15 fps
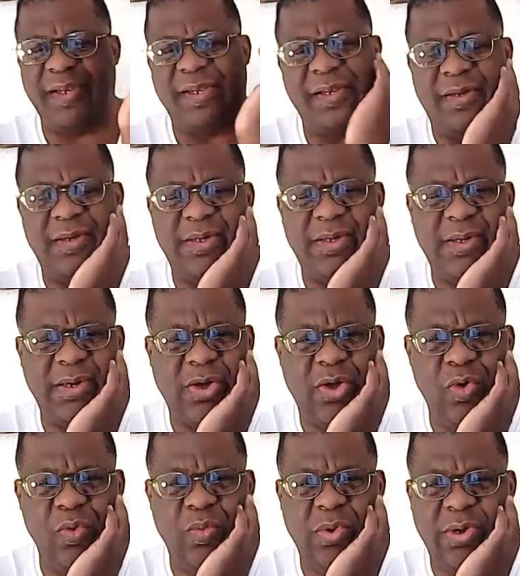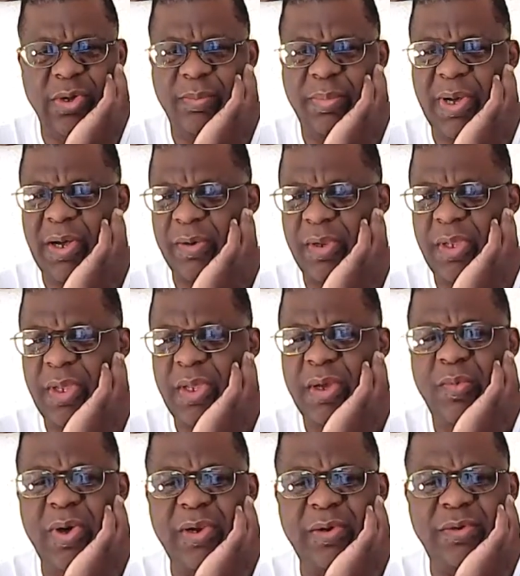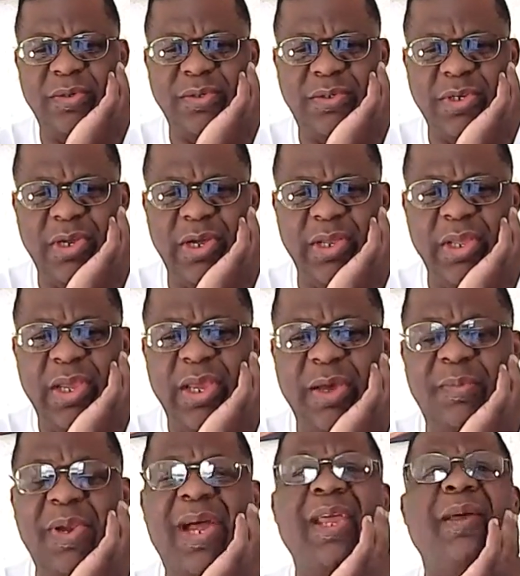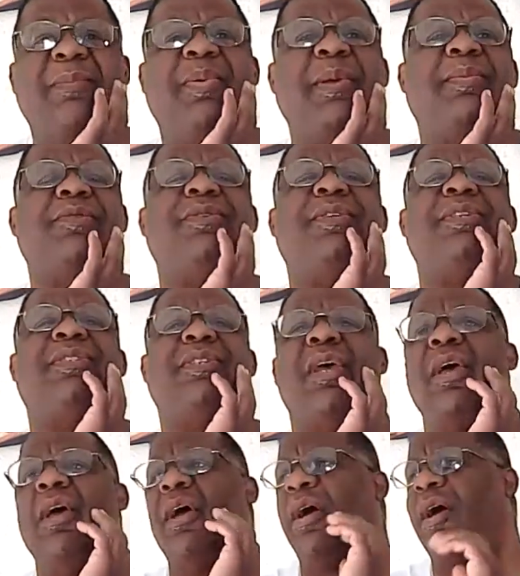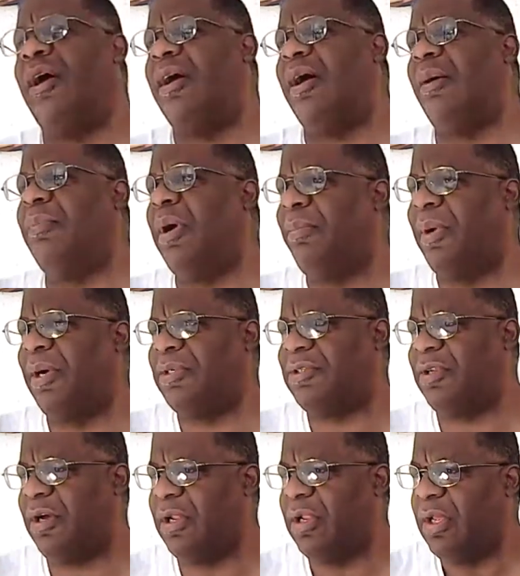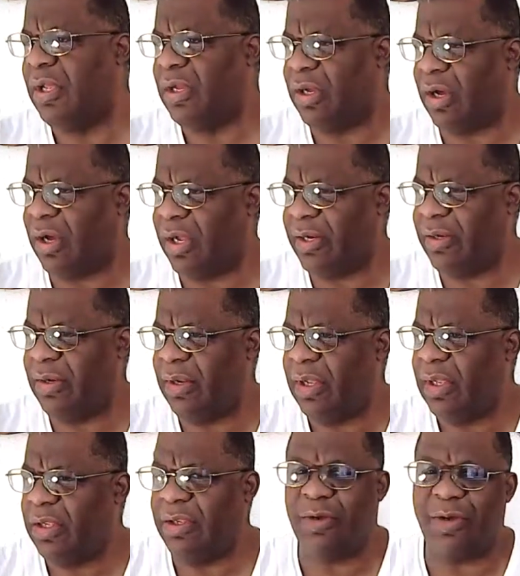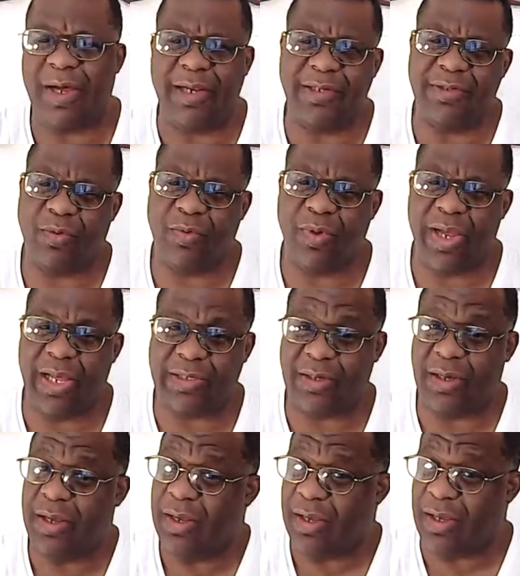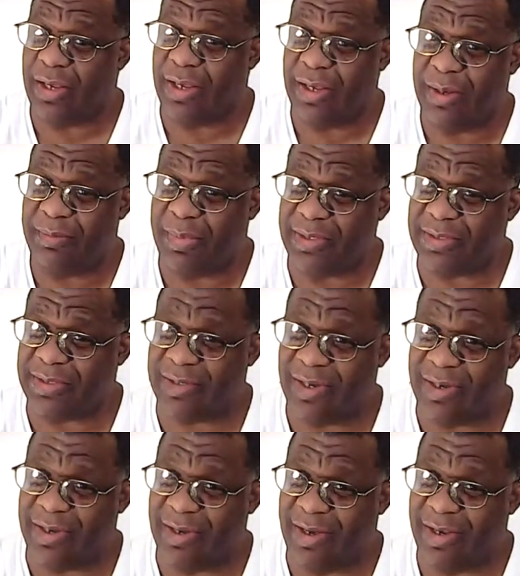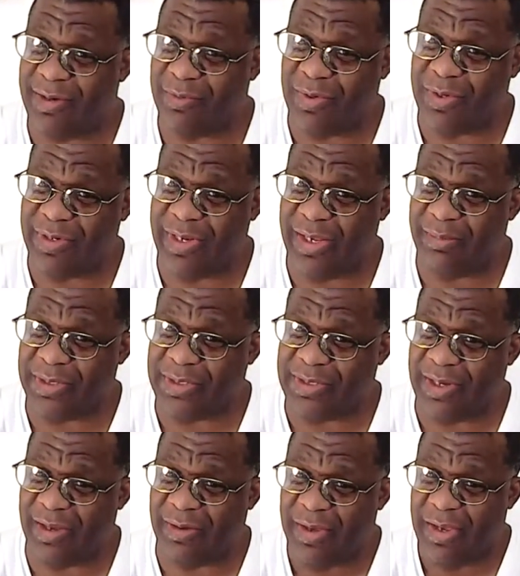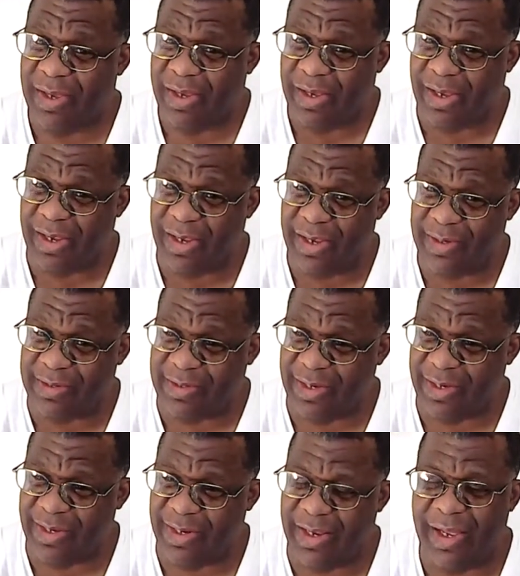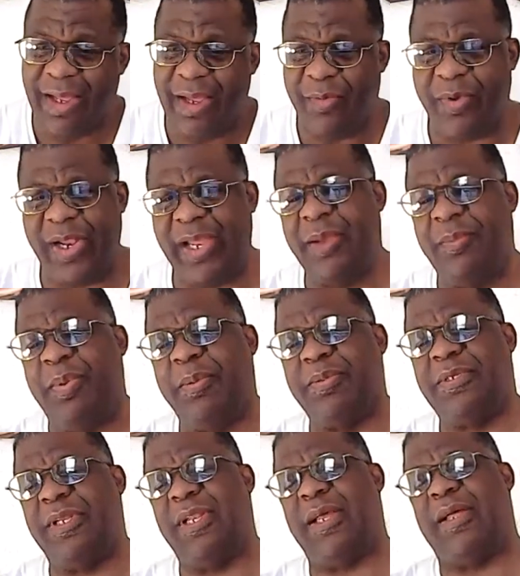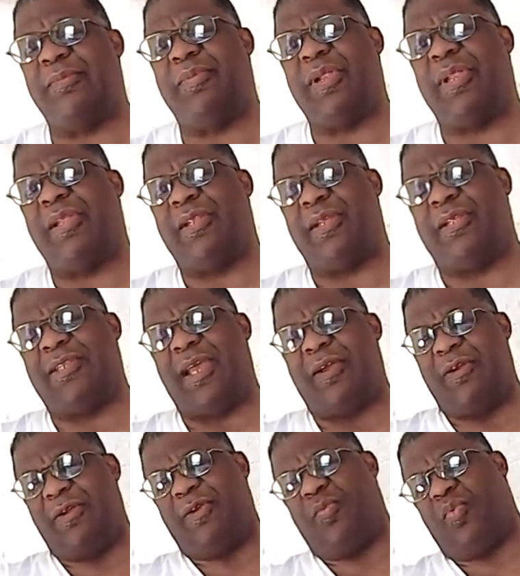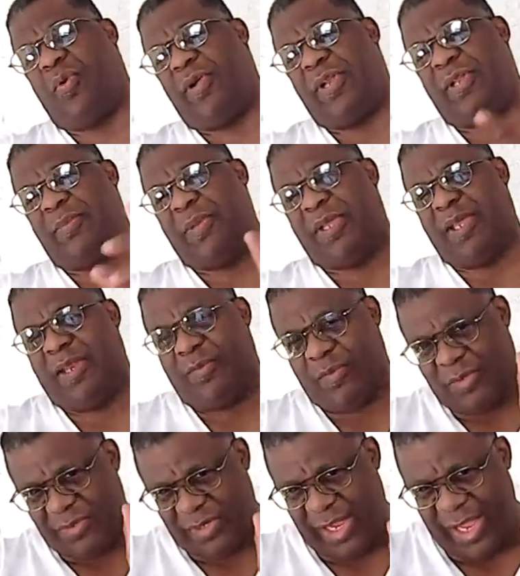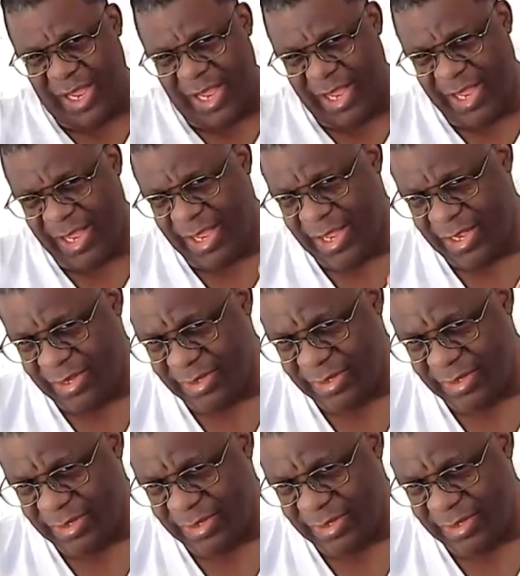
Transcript: a coworker about why don't you start? And when I hear people do this, they say, I might start gardening. You know how these old guys are. I might start gardening one day myself. I tell you, when I hear people say that, see, I heard the word at the beginning, which is I